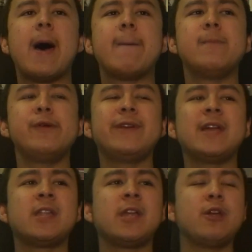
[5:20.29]
moving
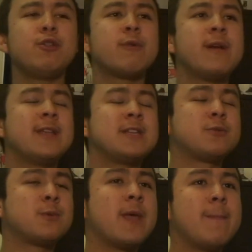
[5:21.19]
into Q3, this
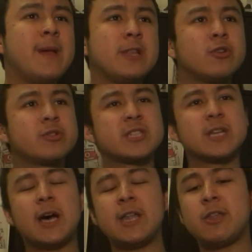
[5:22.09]
is where the big dogs
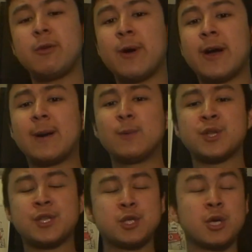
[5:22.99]
started to come
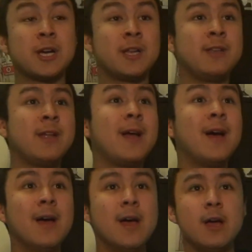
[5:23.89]
onto the track and
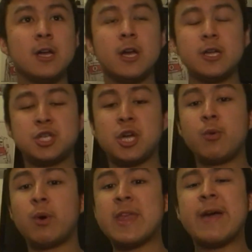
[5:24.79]
show
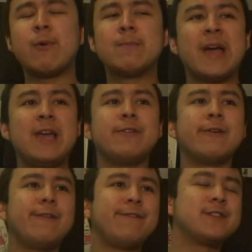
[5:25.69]
what they were made
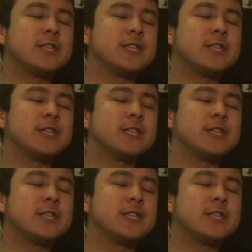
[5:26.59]
of.